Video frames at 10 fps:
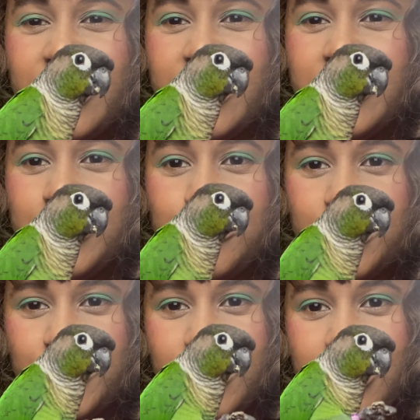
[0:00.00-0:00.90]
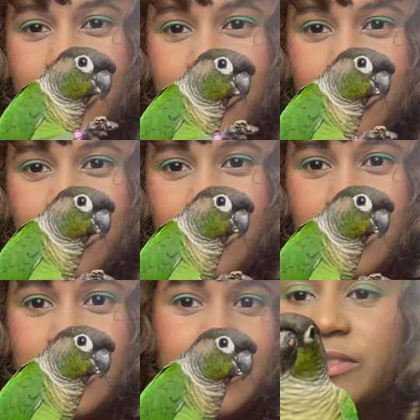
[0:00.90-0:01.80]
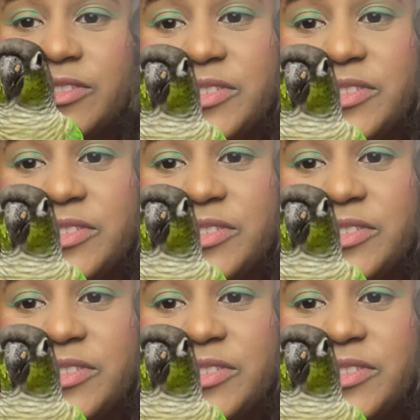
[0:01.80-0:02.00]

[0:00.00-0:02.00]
on February 3rd. So